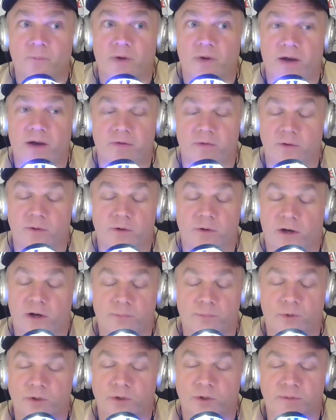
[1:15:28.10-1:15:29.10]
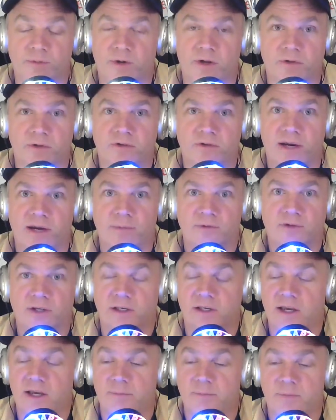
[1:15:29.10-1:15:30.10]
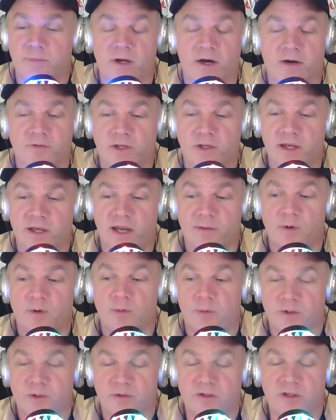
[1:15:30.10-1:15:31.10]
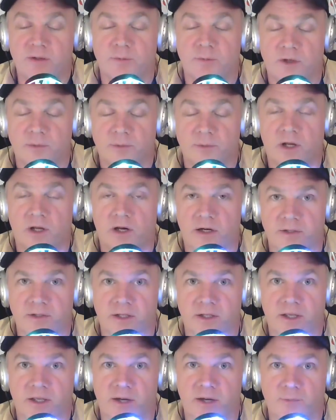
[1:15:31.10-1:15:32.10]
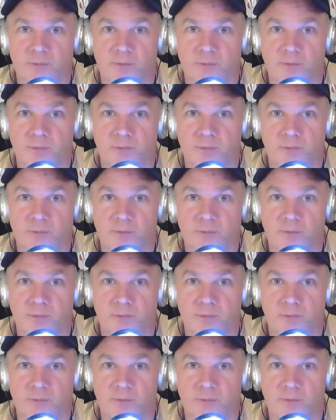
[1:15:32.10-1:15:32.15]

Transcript: I, I, you know, I push him all the time. It's like, get me off the camera, put D Marble on the camera.